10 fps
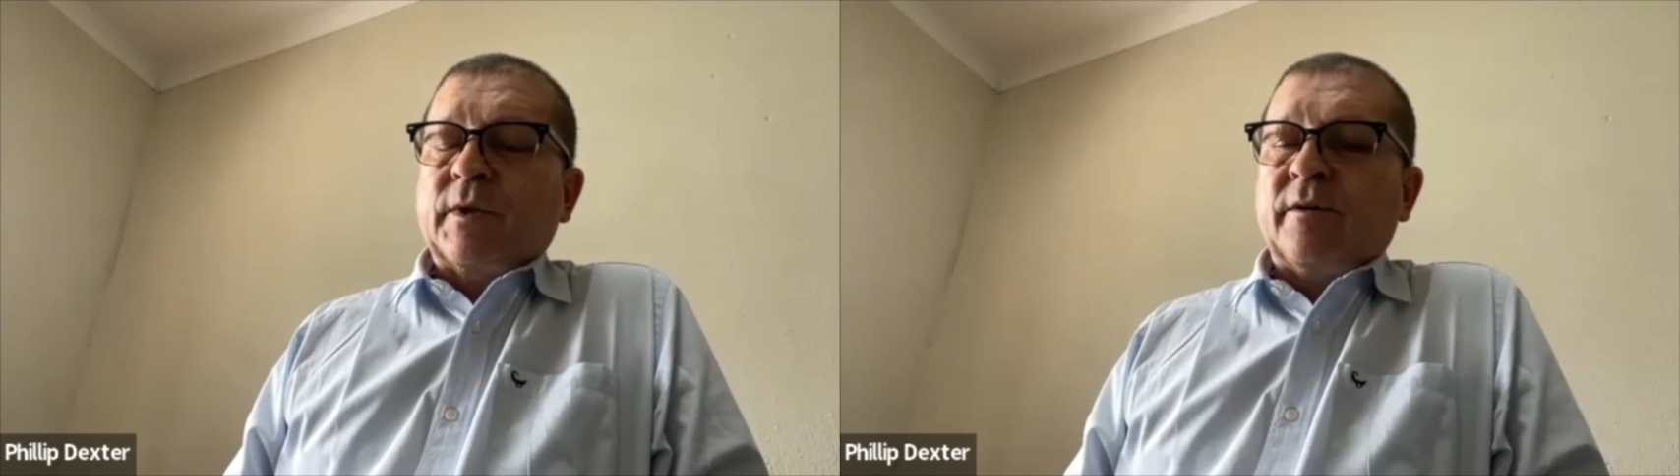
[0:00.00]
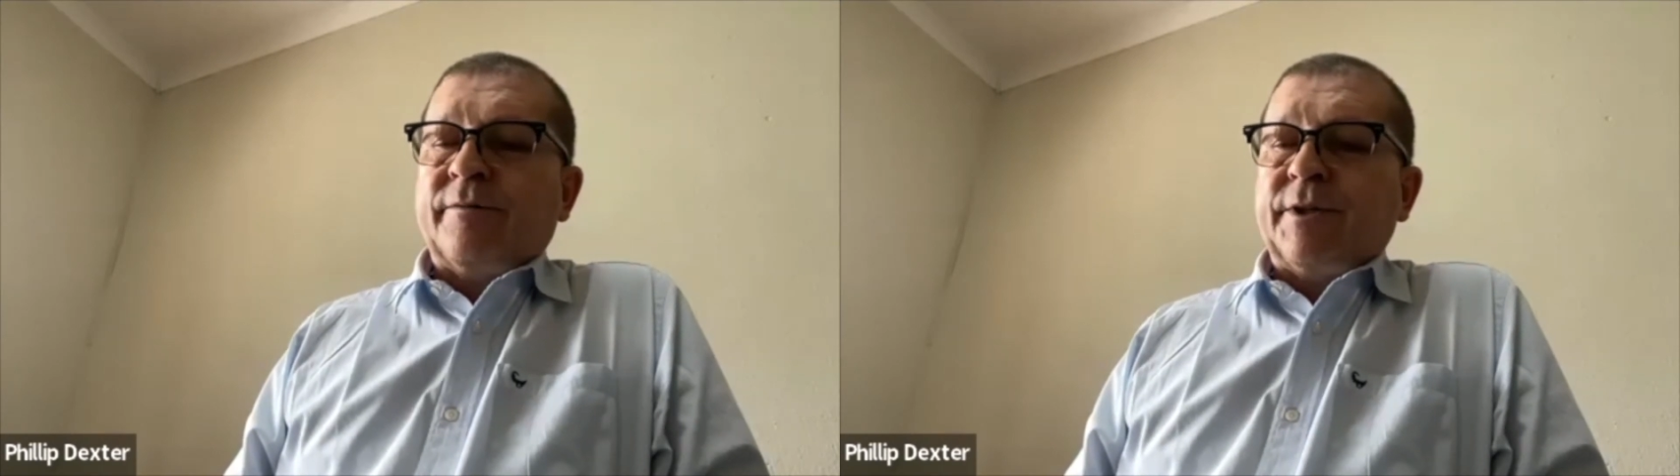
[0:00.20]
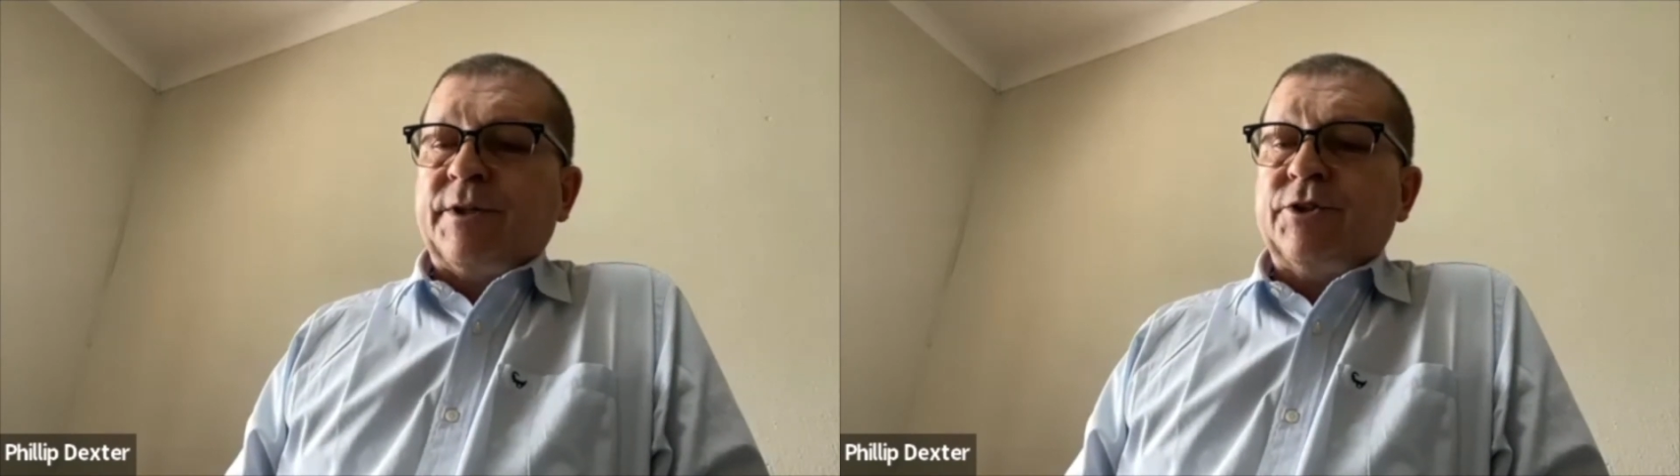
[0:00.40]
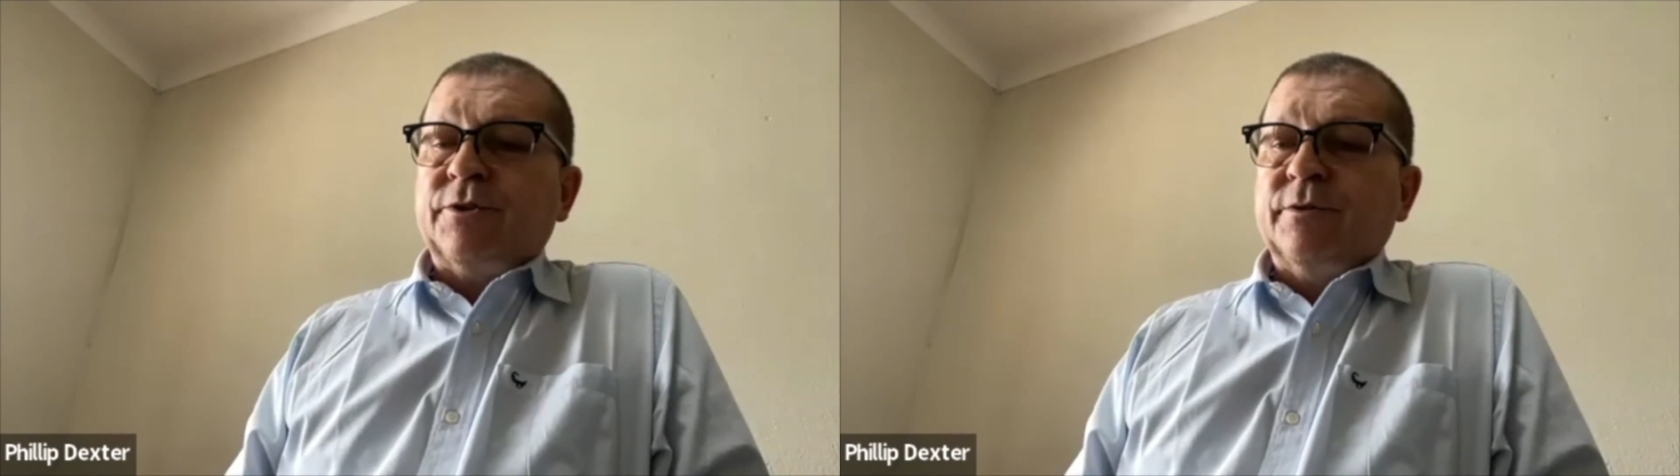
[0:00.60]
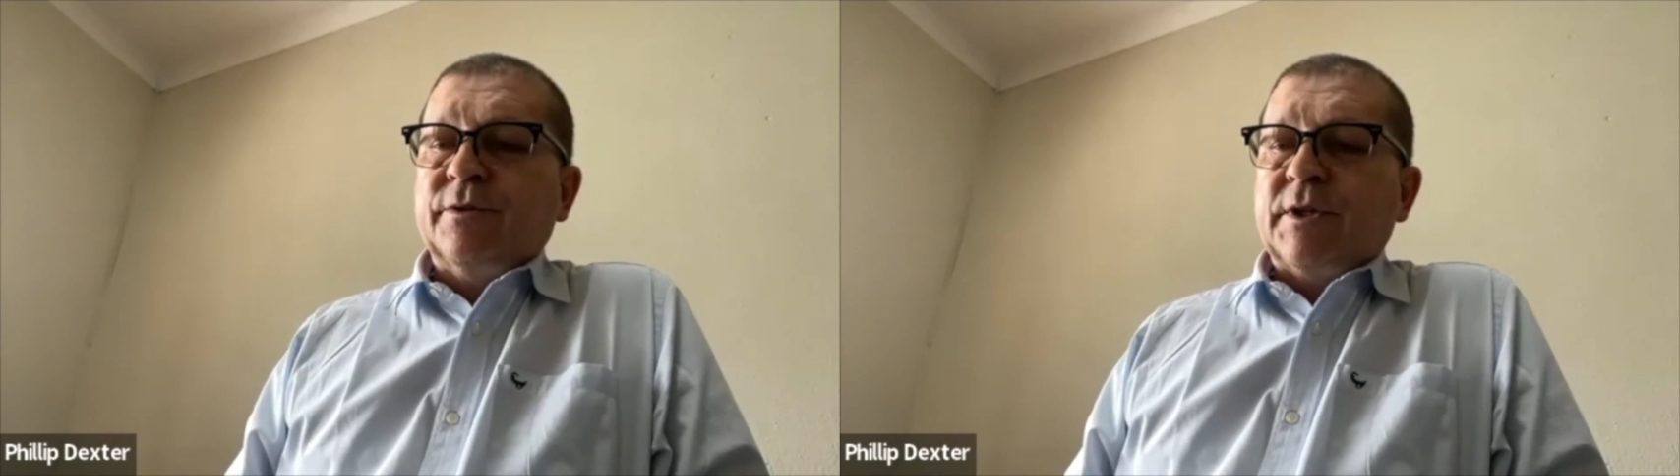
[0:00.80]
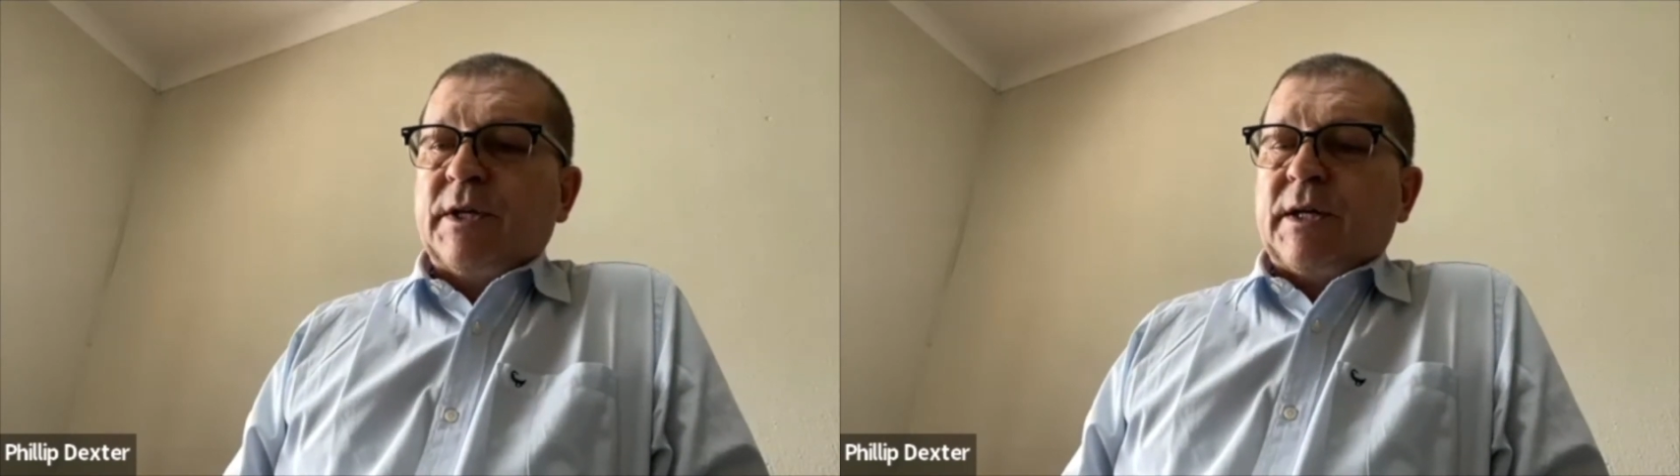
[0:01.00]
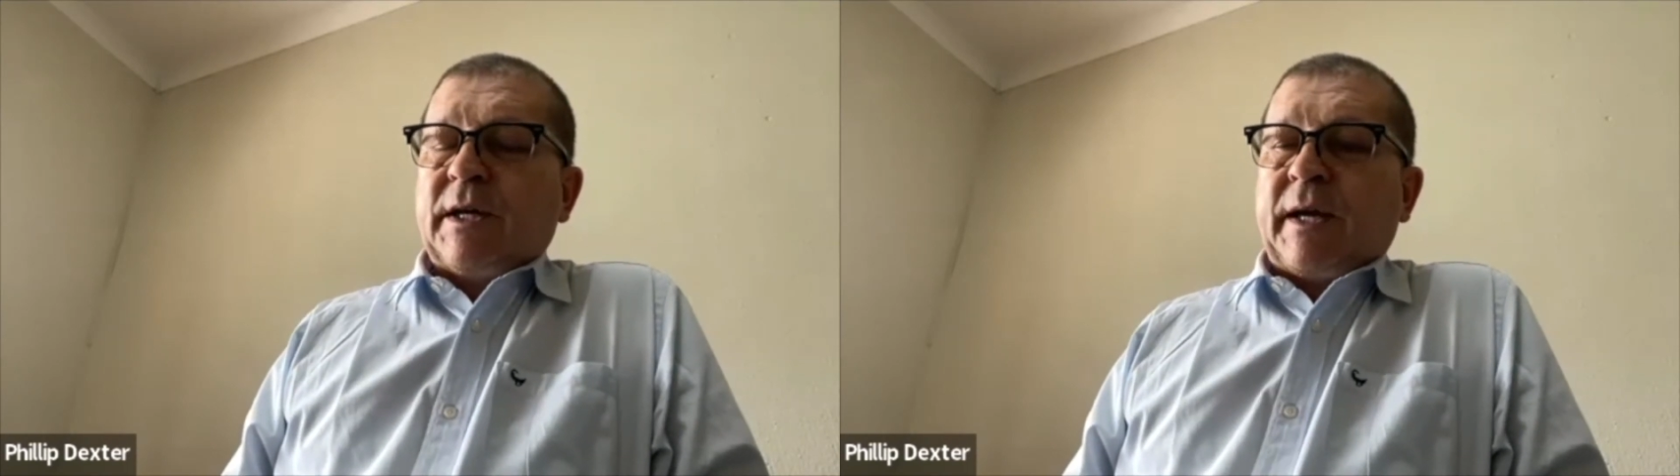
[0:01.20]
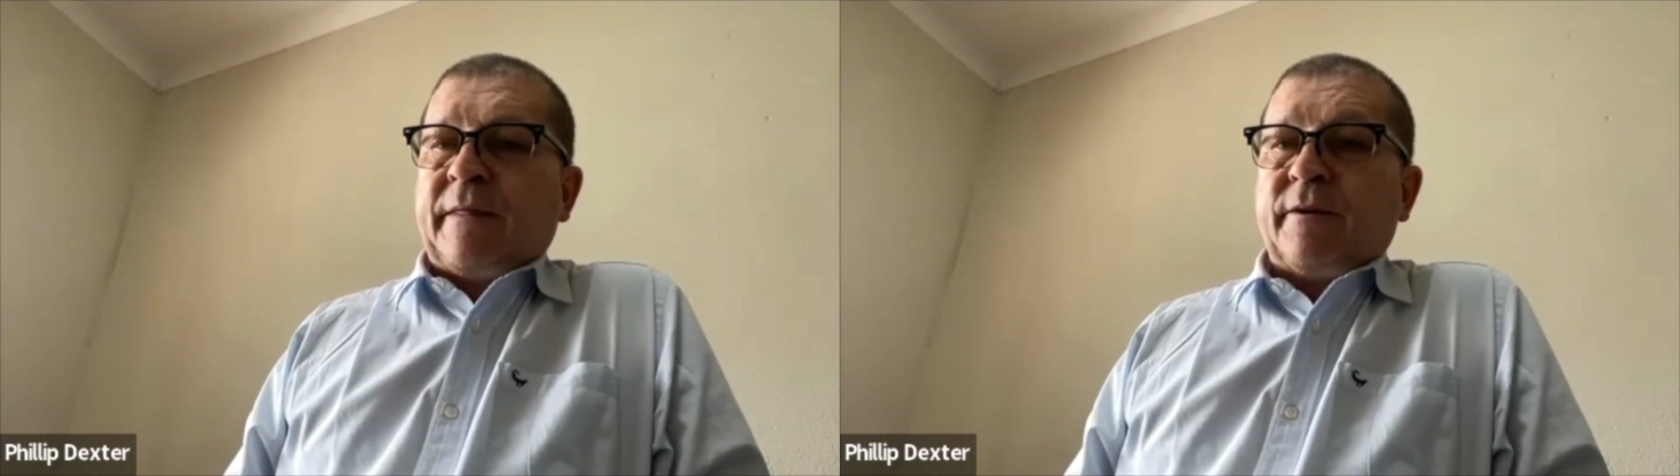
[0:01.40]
of the issue and